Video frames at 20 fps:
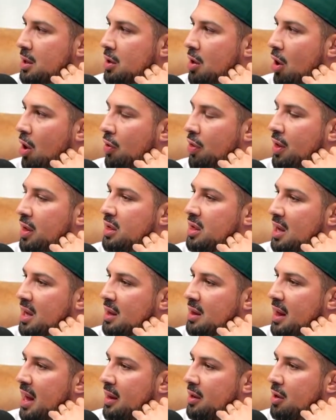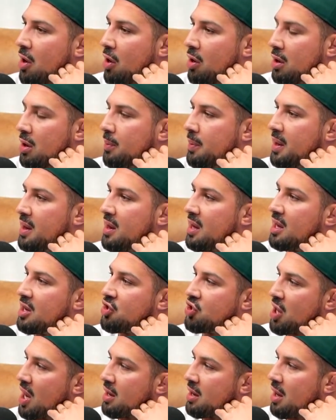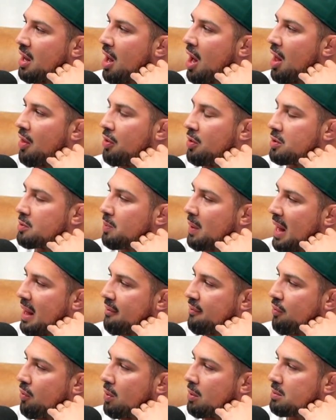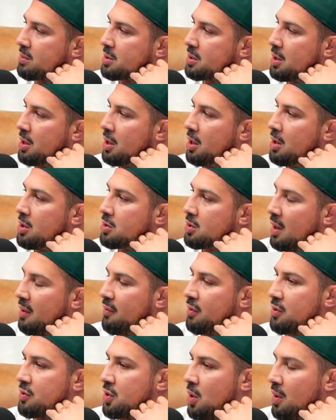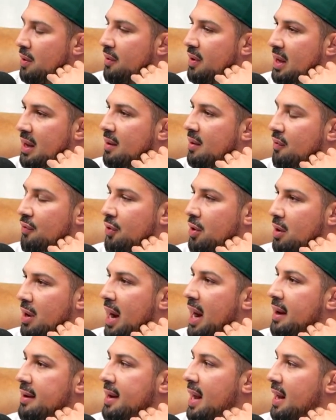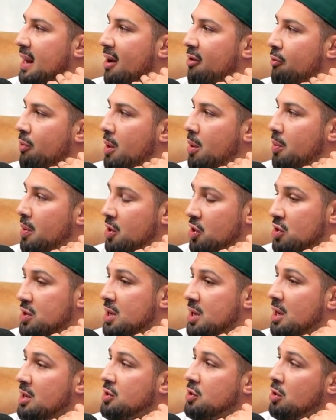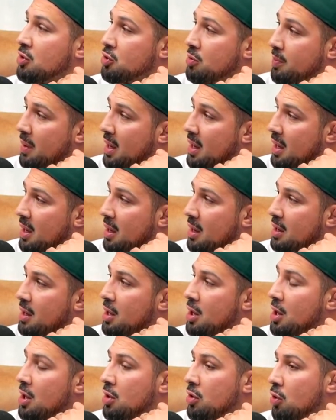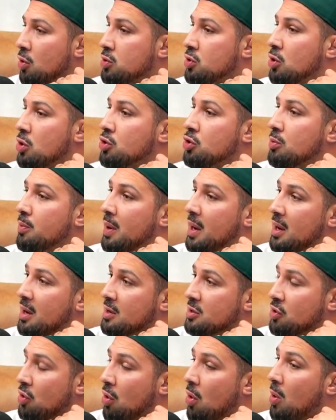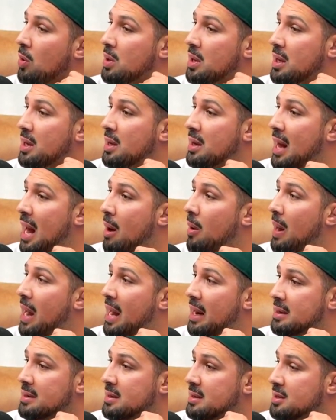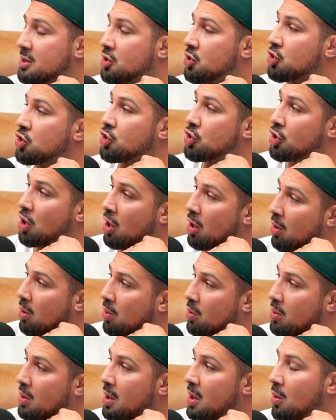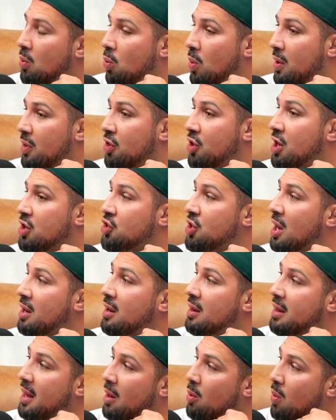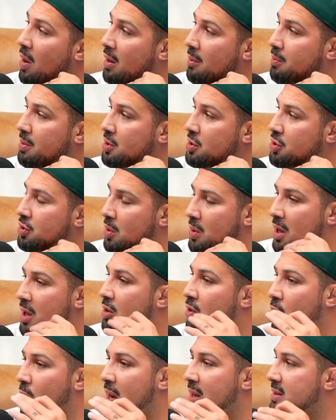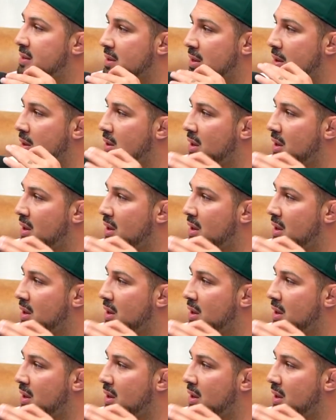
are the thing that are going to be the agenda on those platforms. Right. So even so, even if you're anti-government but you're still on social media, those social medias are only going to allow access and show what agenda they want to push. So either way, it's still a